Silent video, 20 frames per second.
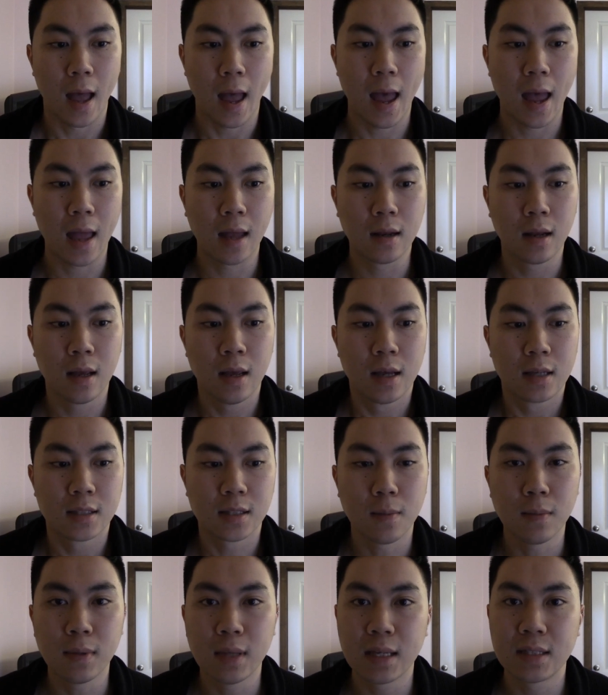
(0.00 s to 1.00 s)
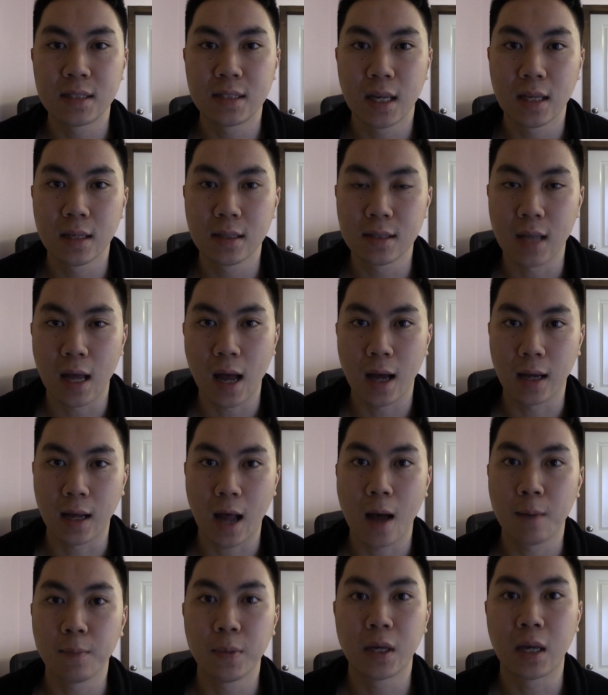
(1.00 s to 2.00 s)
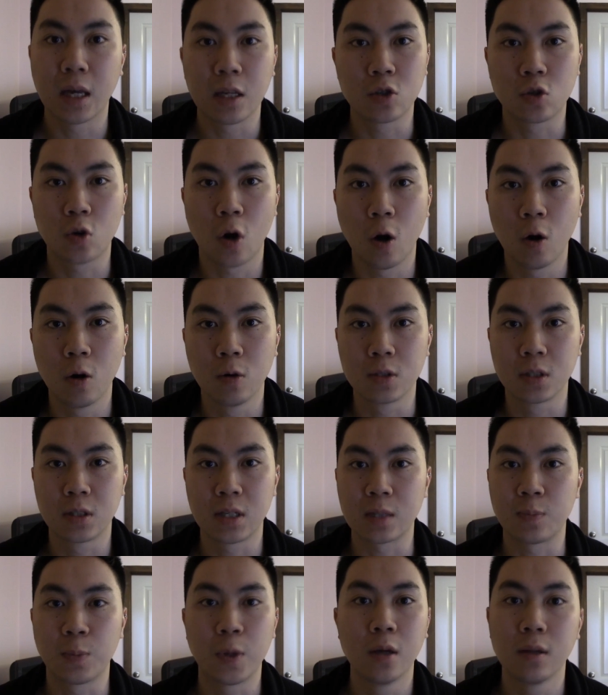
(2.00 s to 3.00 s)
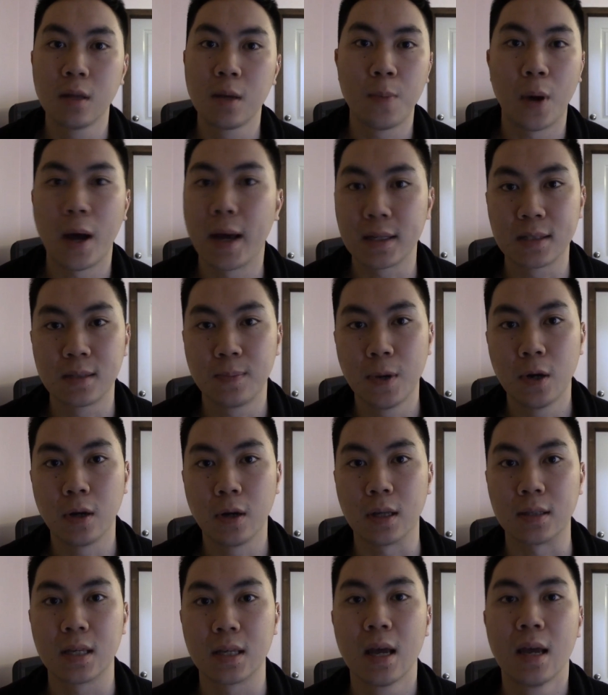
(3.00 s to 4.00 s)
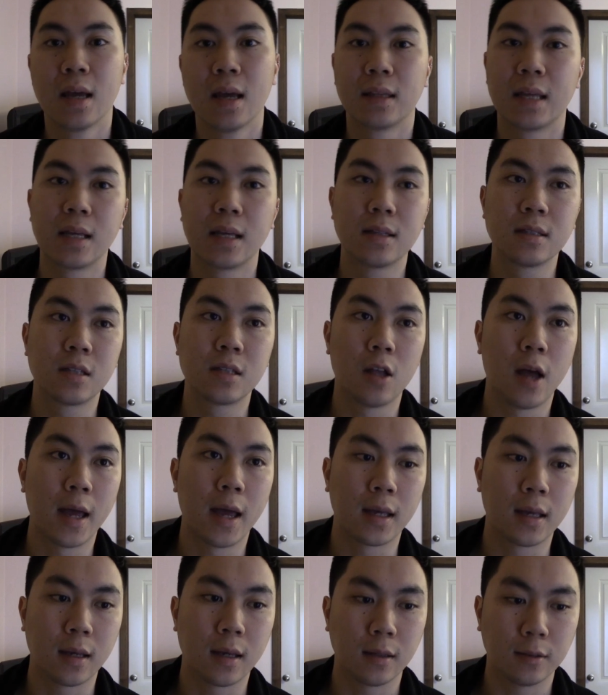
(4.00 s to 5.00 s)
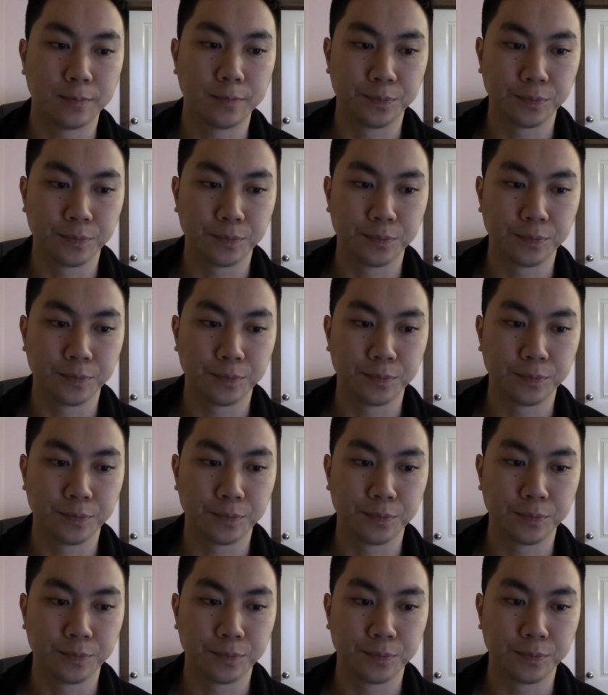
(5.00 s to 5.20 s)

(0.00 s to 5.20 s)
And some of these things can't be controlled just purely by experience. Things like